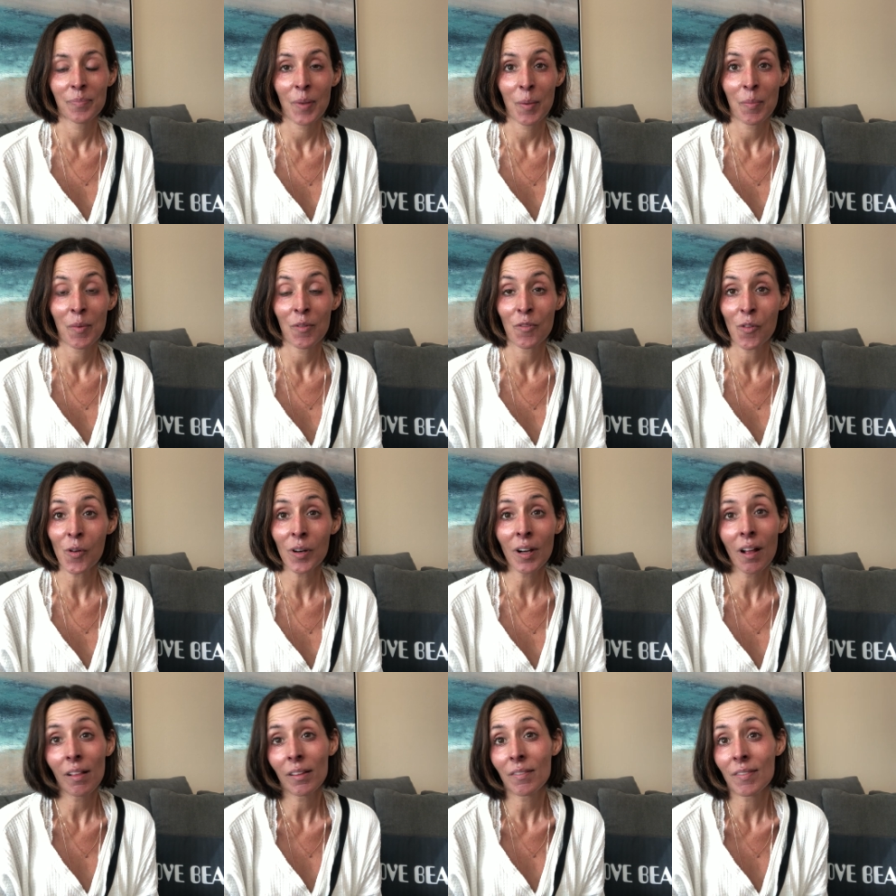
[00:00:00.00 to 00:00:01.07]
but before
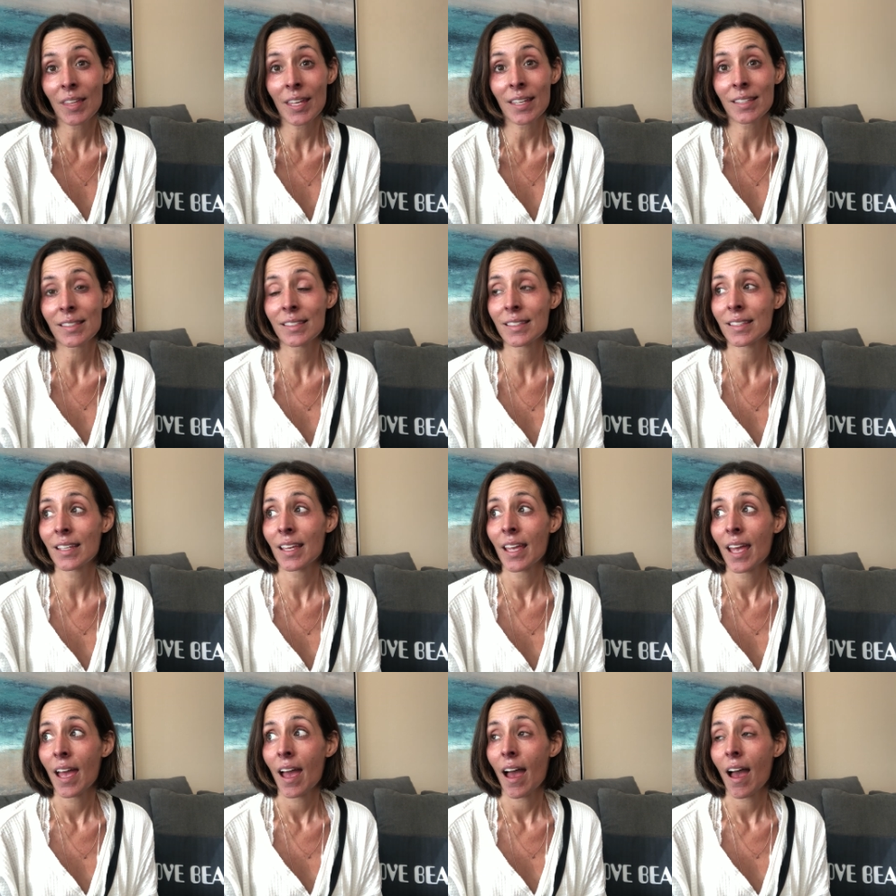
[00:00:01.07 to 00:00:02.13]
all of this,
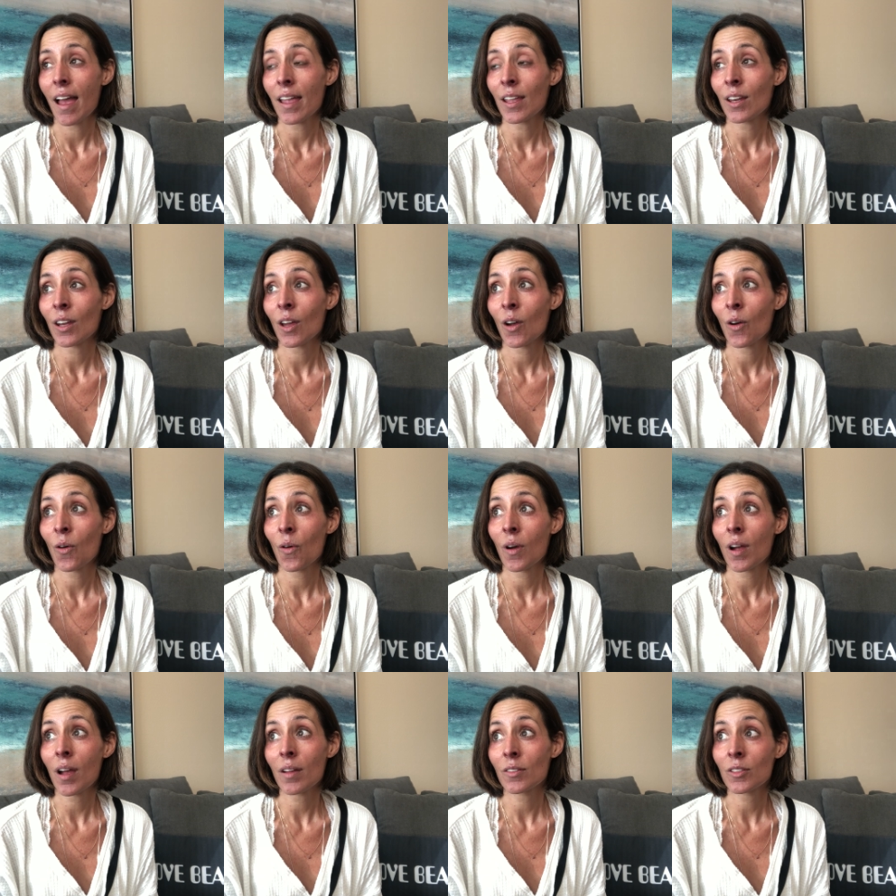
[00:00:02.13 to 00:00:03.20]
you know,
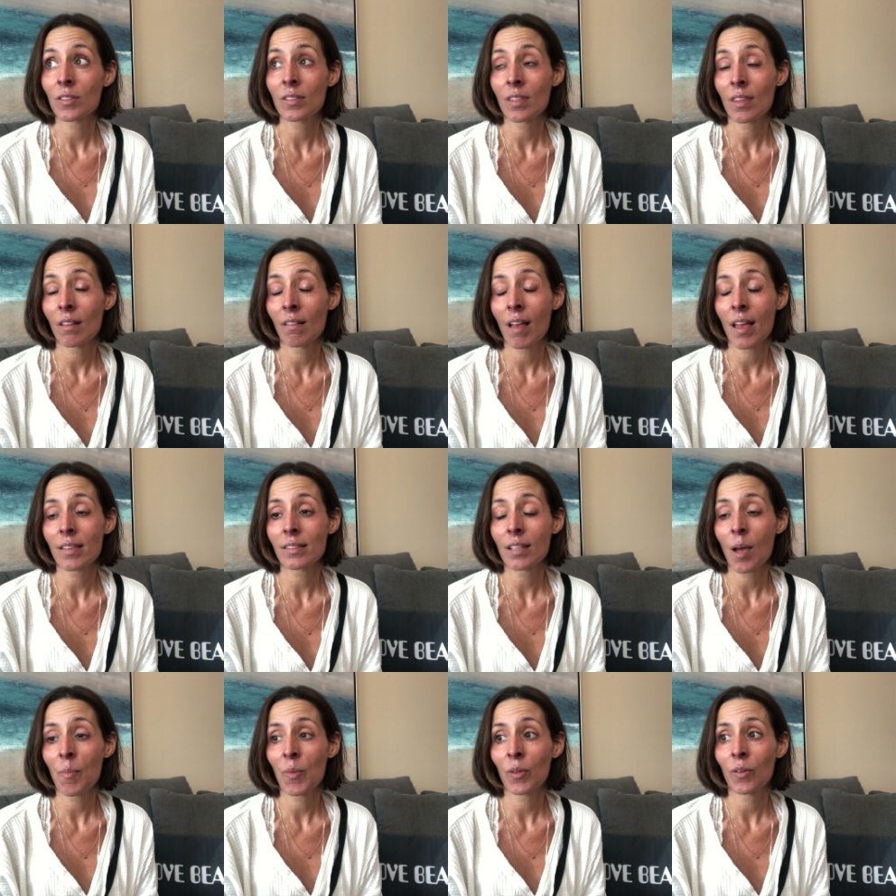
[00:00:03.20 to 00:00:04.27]
just in the last
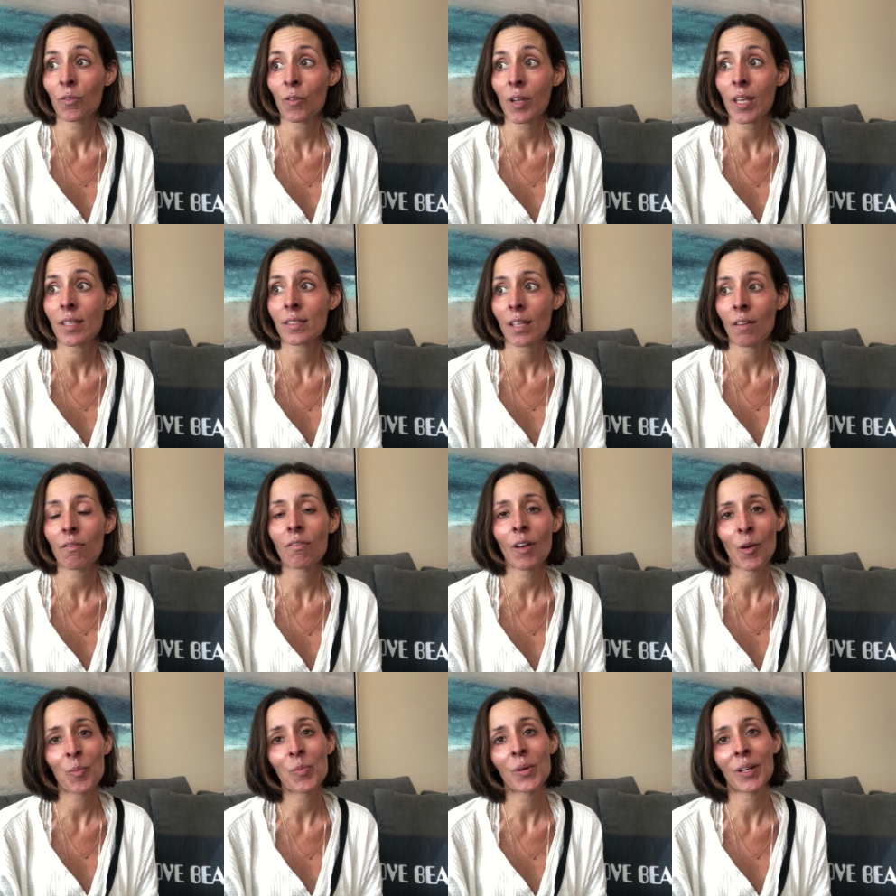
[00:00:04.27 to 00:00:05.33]
couple of weeks, I
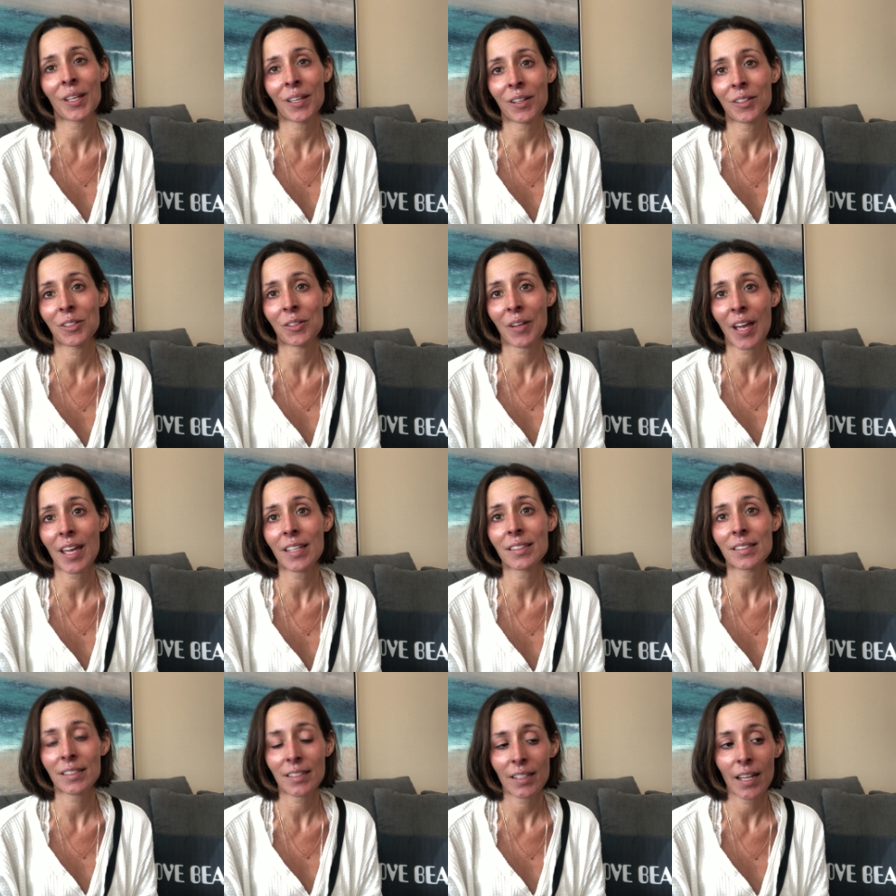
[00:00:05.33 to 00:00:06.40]
felt pretty good, you guys.
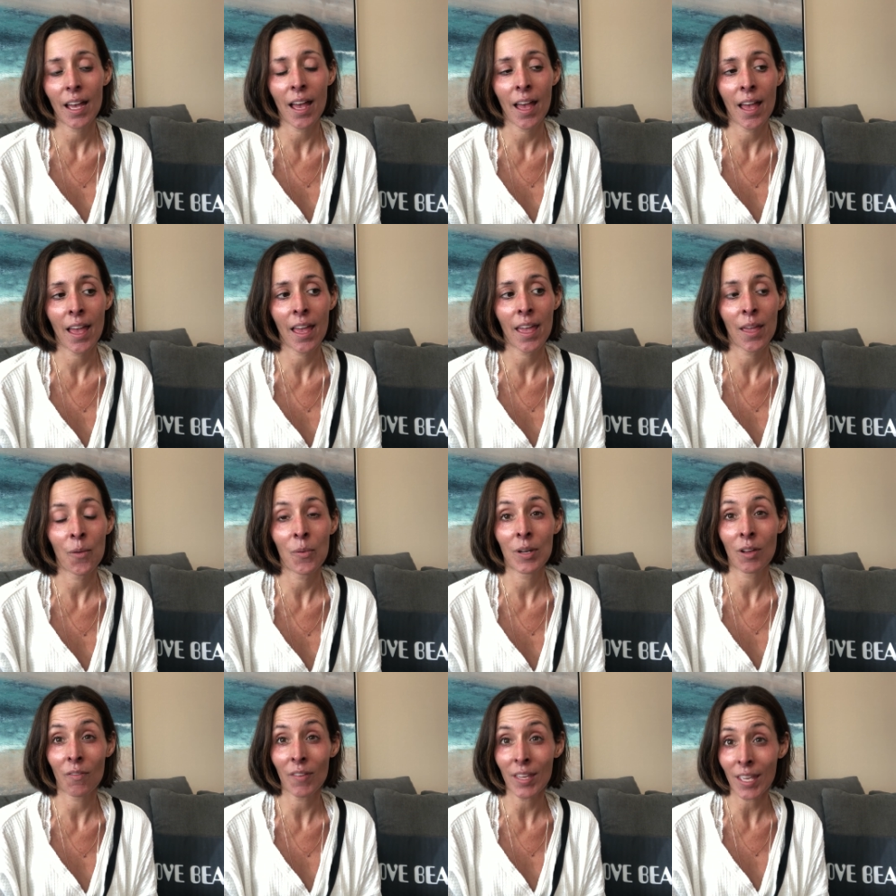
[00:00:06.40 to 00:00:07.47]
I
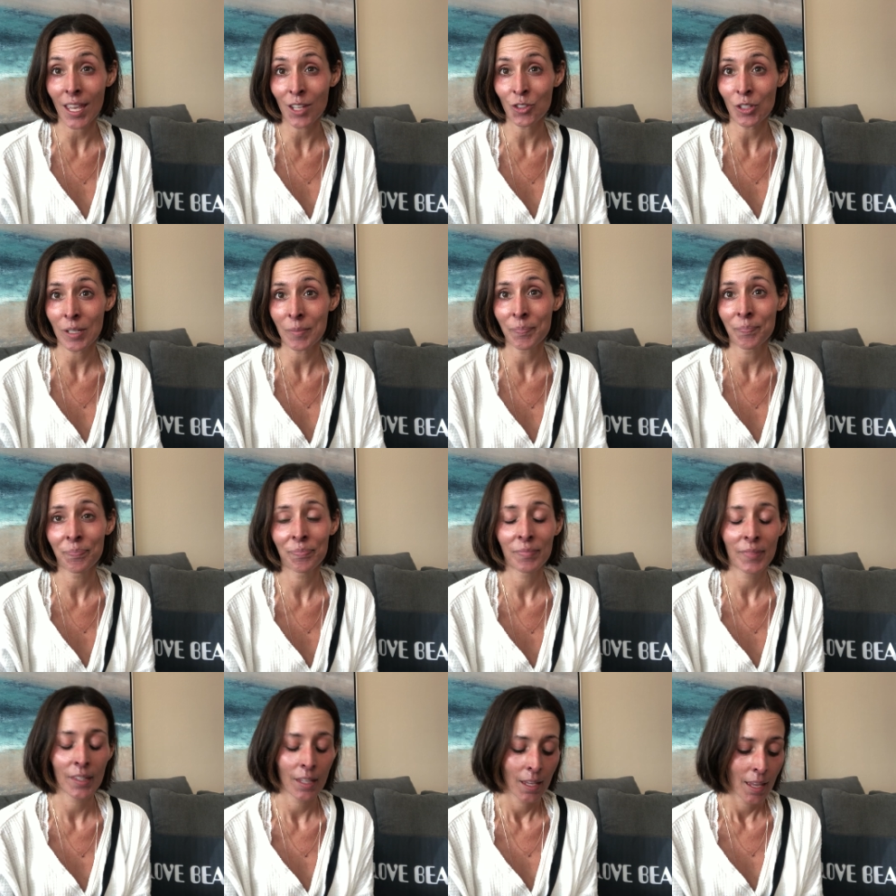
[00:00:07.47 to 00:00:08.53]
went on vacation,
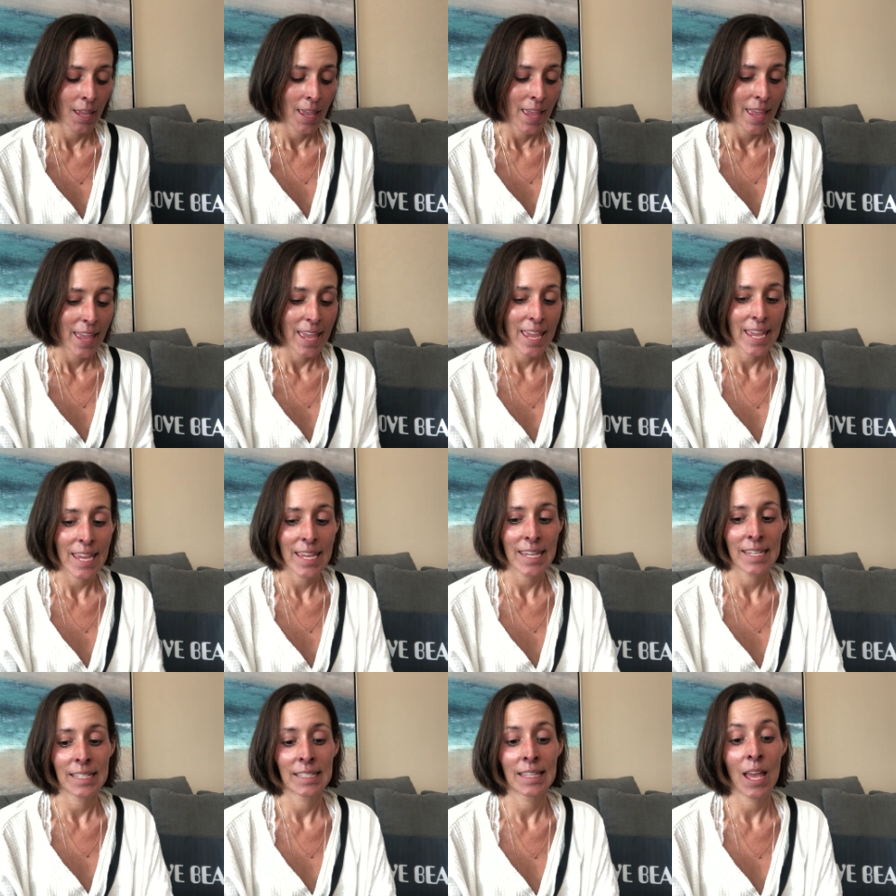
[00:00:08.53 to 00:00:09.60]

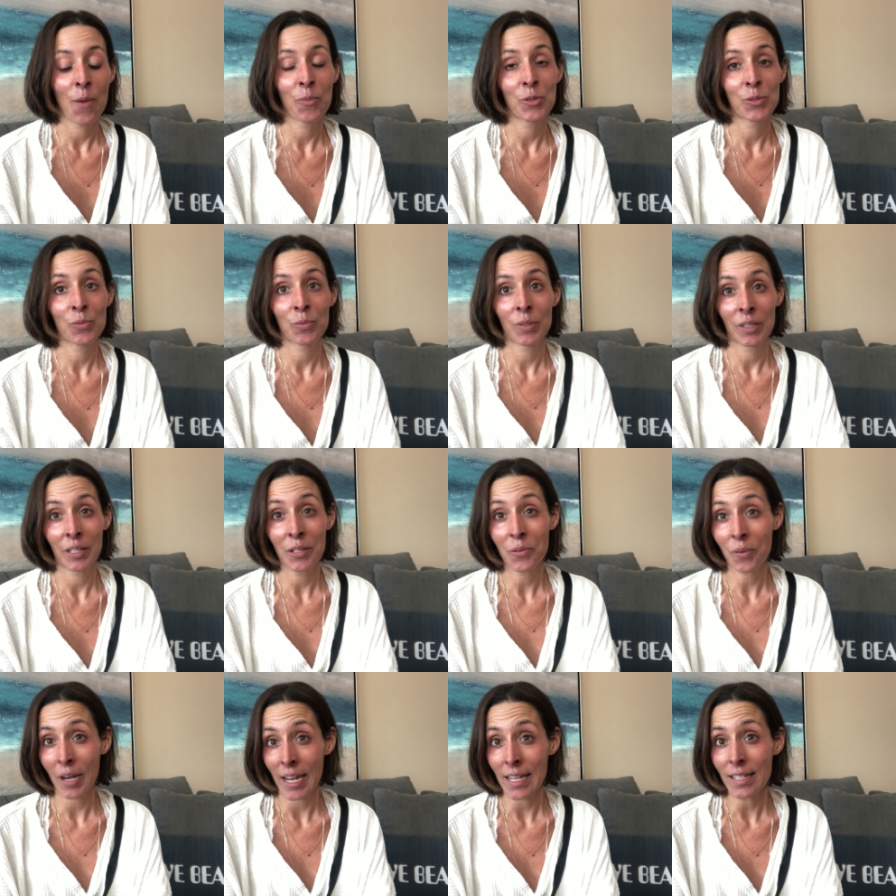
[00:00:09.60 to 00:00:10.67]
and that was really
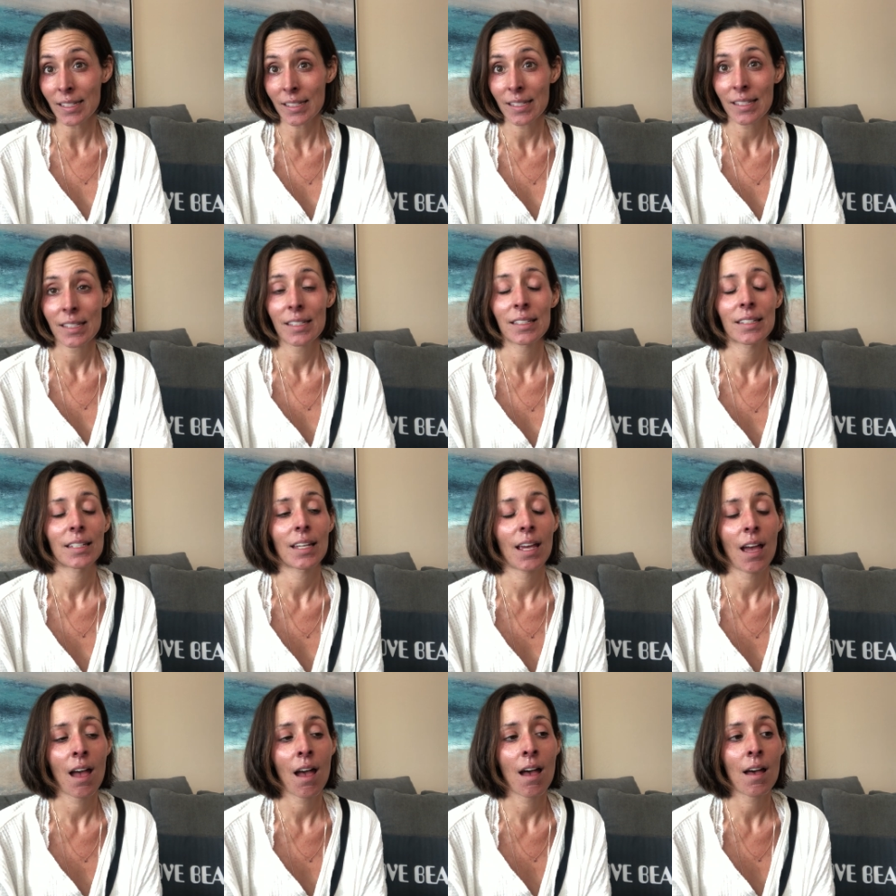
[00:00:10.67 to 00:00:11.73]
great.
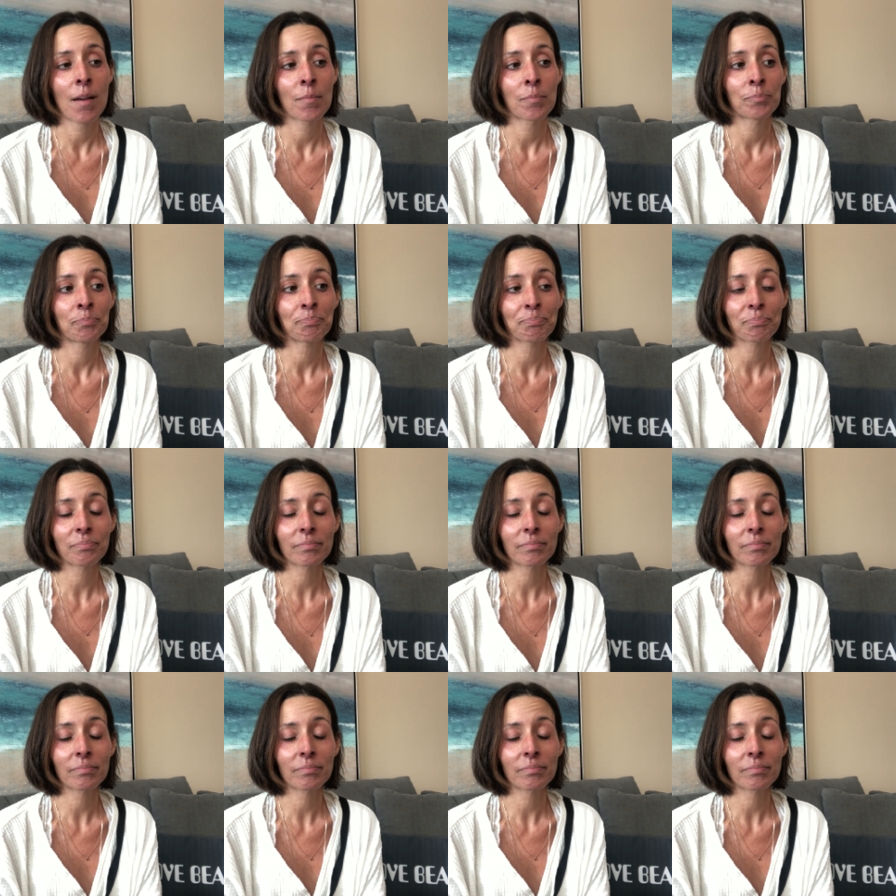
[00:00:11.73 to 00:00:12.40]
Um,